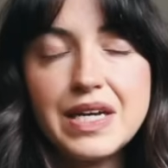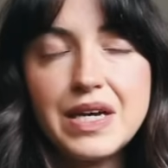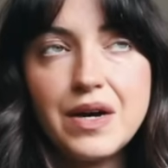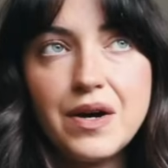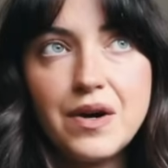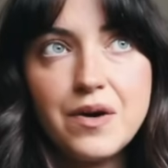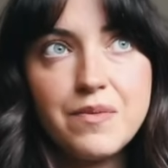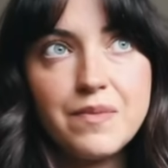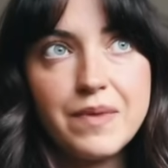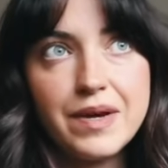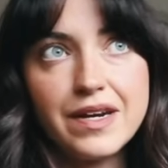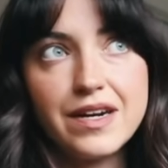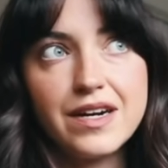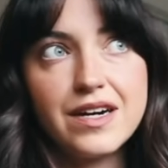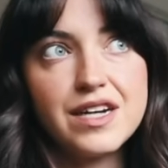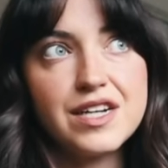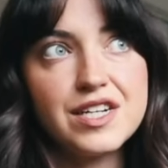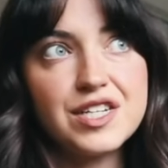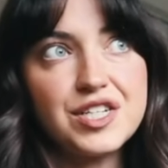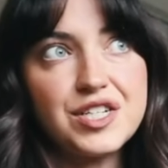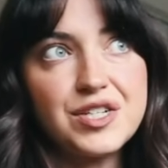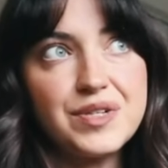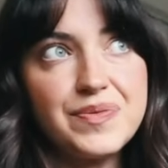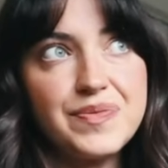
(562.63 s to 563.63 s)
Oh my
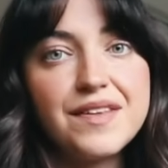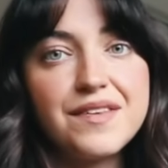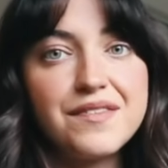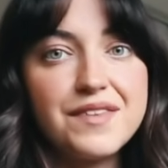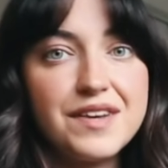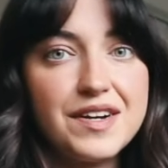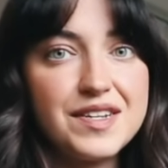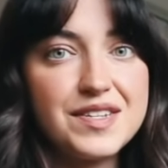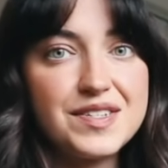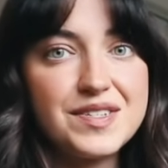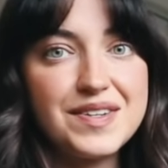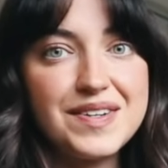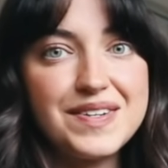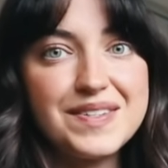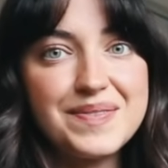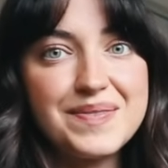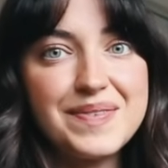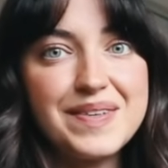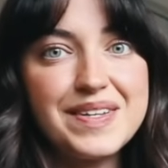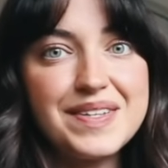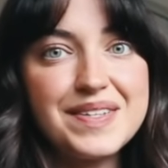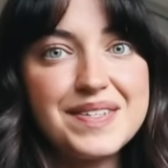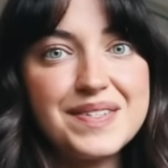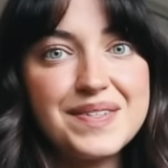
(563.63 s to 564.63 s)
gosh, the first
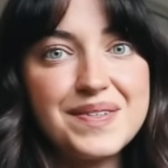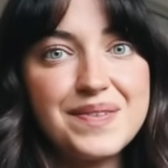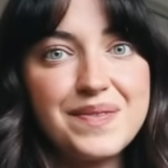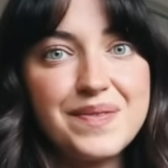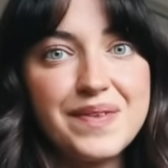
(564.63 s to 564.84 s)
Christmas